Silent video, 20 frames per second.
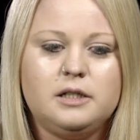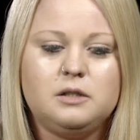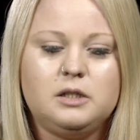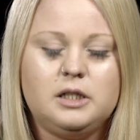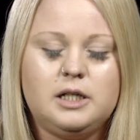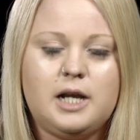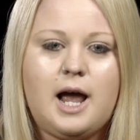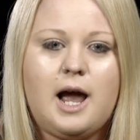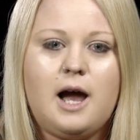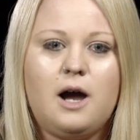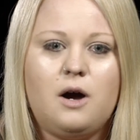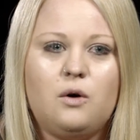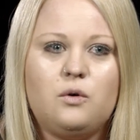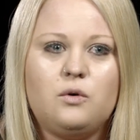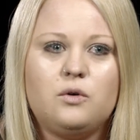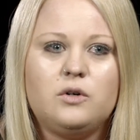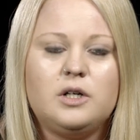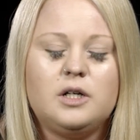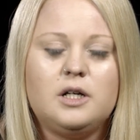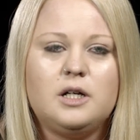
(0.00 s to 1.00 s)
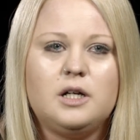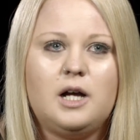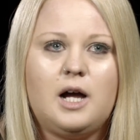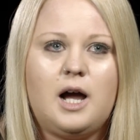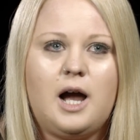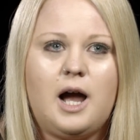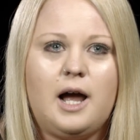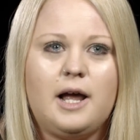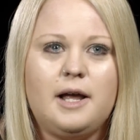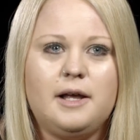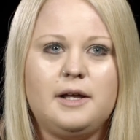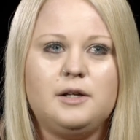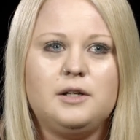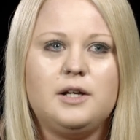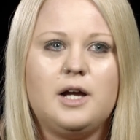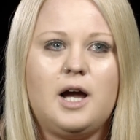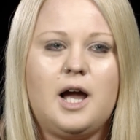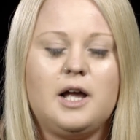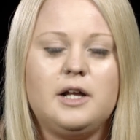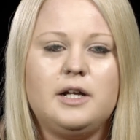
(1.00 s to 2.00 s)
now
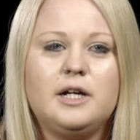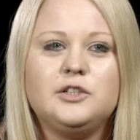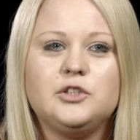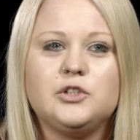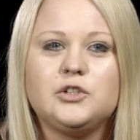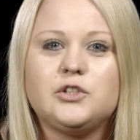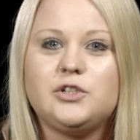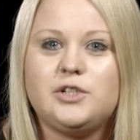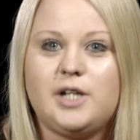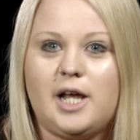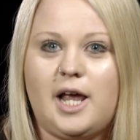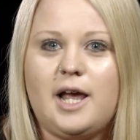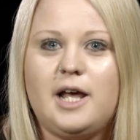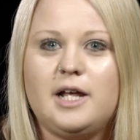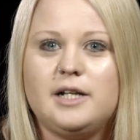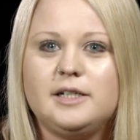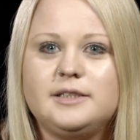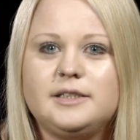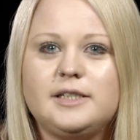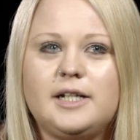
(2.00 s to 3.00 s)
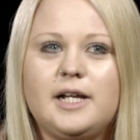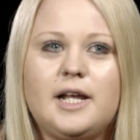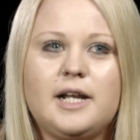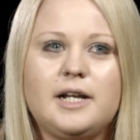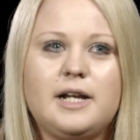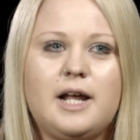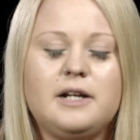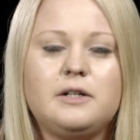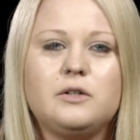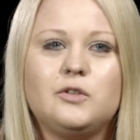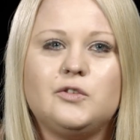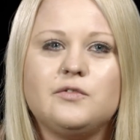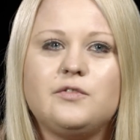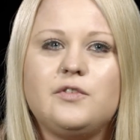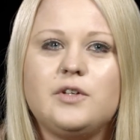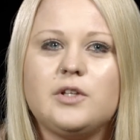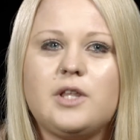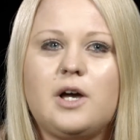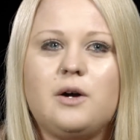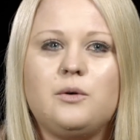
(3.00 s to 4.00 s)
I understand, and I don't
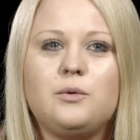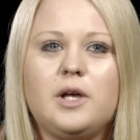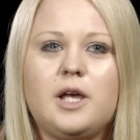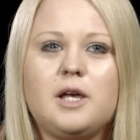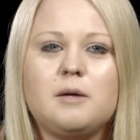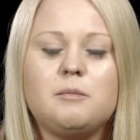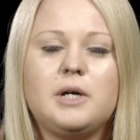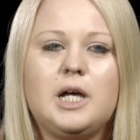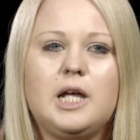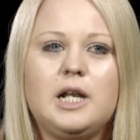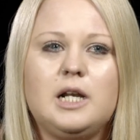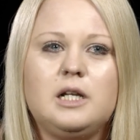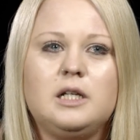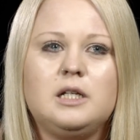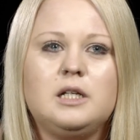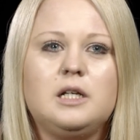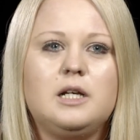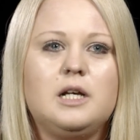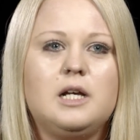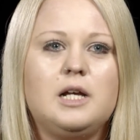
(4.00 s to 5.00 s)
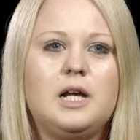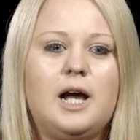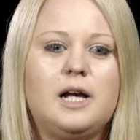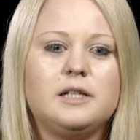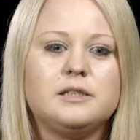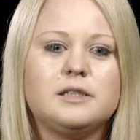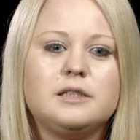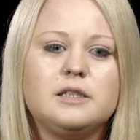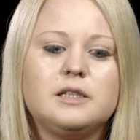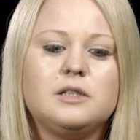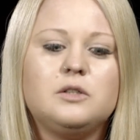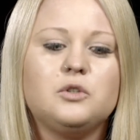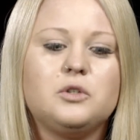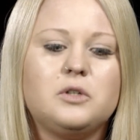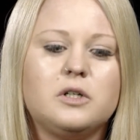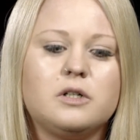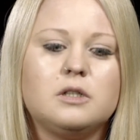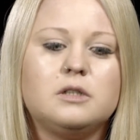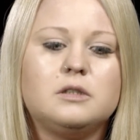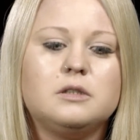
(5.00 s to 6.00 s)
feel that way, but as a little
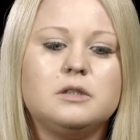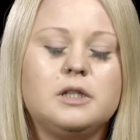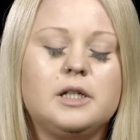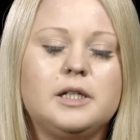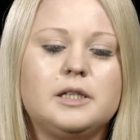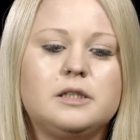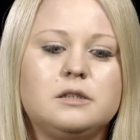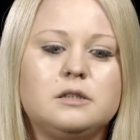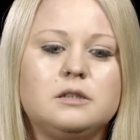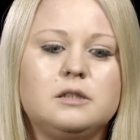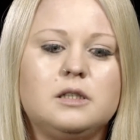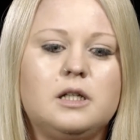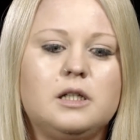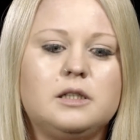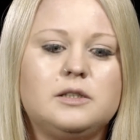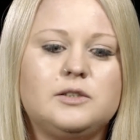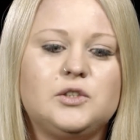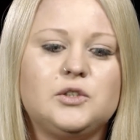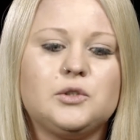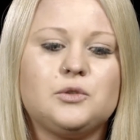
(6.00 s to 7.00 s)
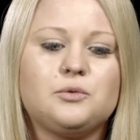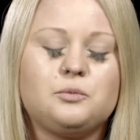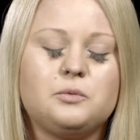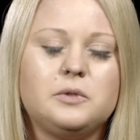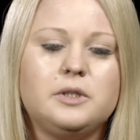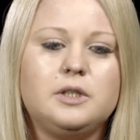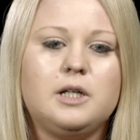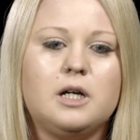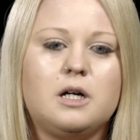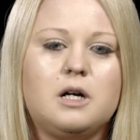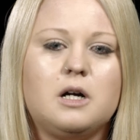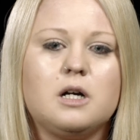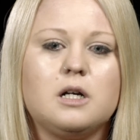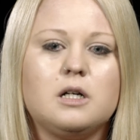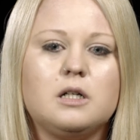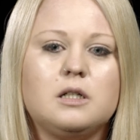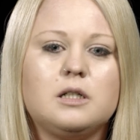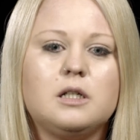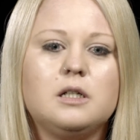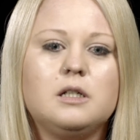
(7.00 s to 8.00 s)
girl, it's just really
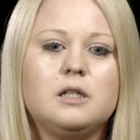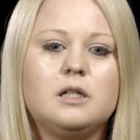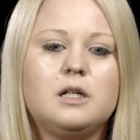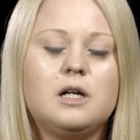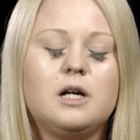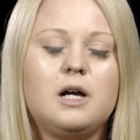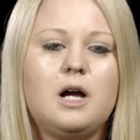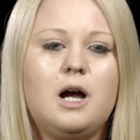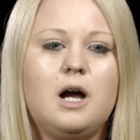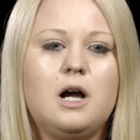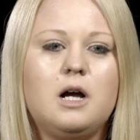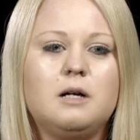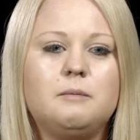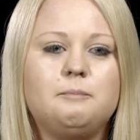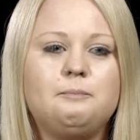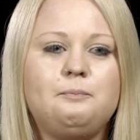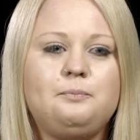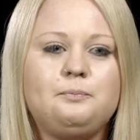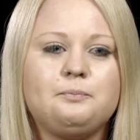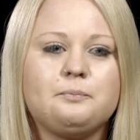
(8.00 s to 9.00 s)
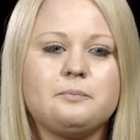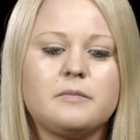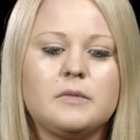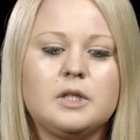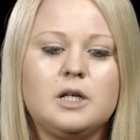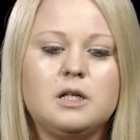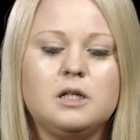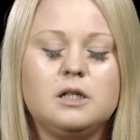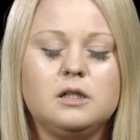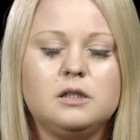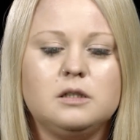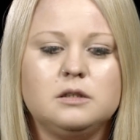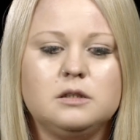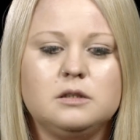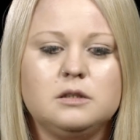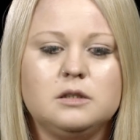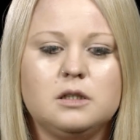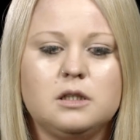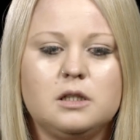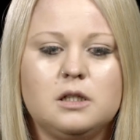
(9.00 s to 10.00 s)
hard not
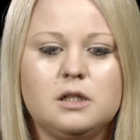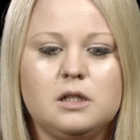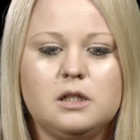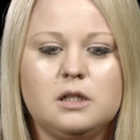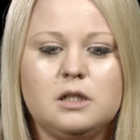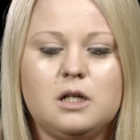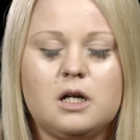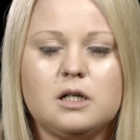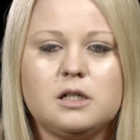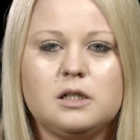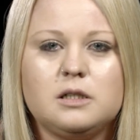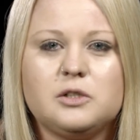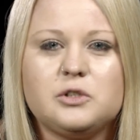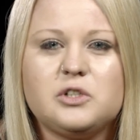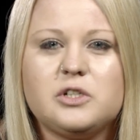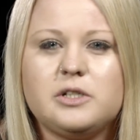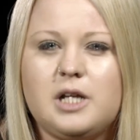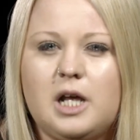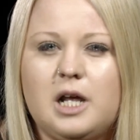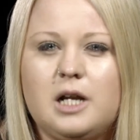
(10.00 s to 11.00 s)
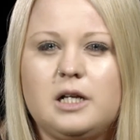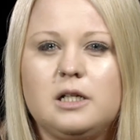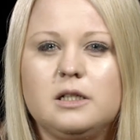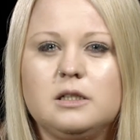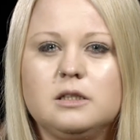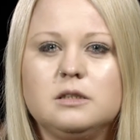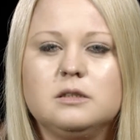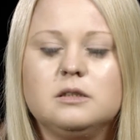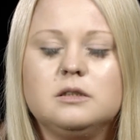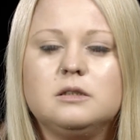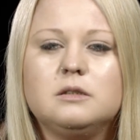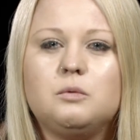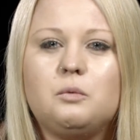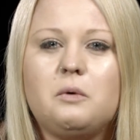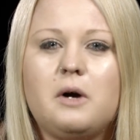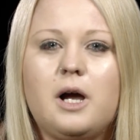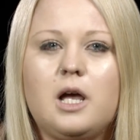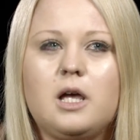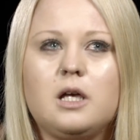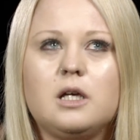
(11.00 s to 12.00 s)
understanding
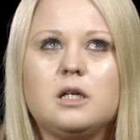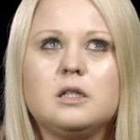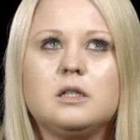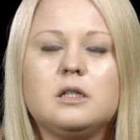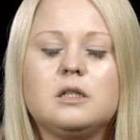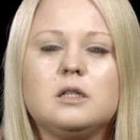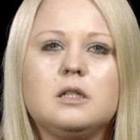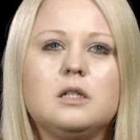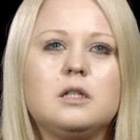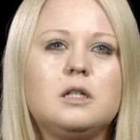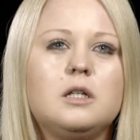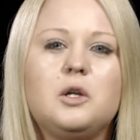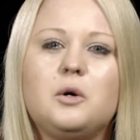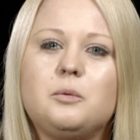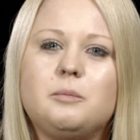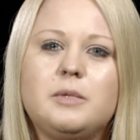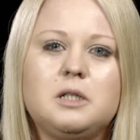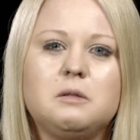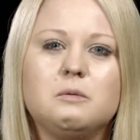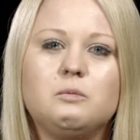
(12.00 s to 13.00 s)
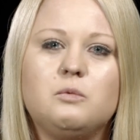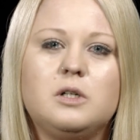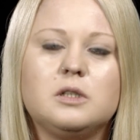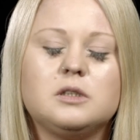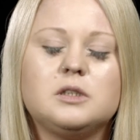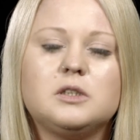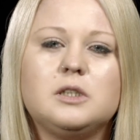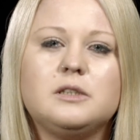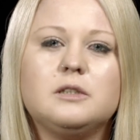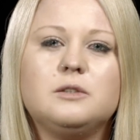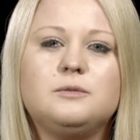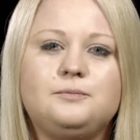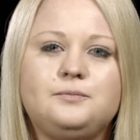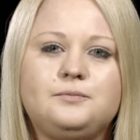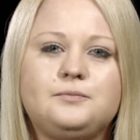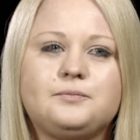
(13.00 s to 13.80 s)
why nobody wants you.